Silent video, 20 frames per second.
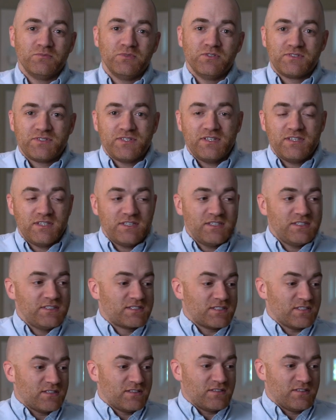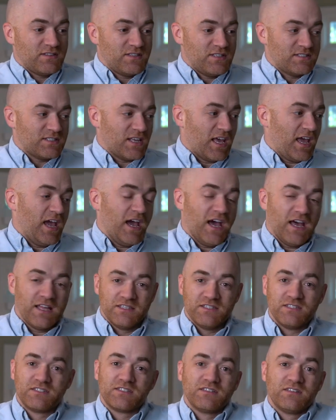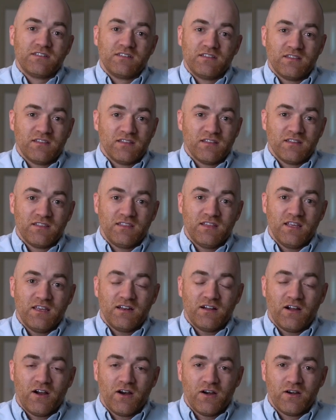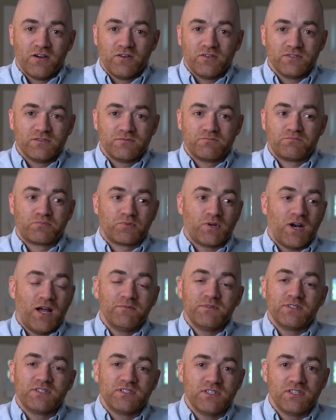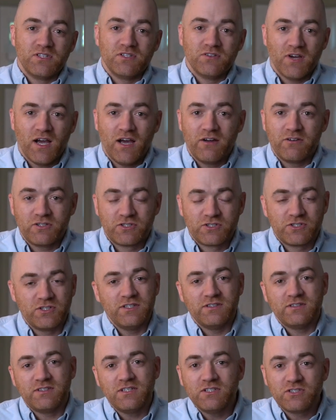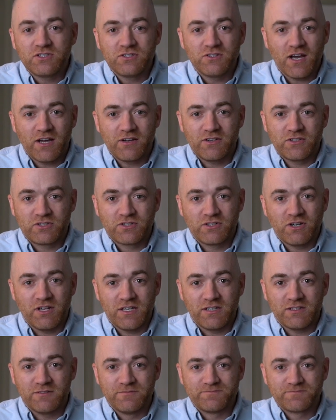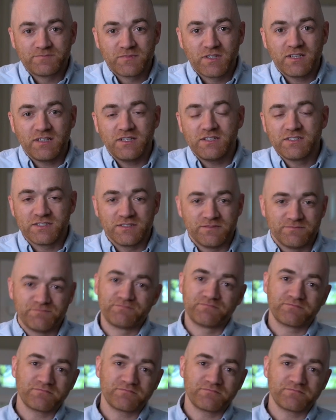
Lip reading: you see these ads that are promising you how to teach you how to trade. Listen,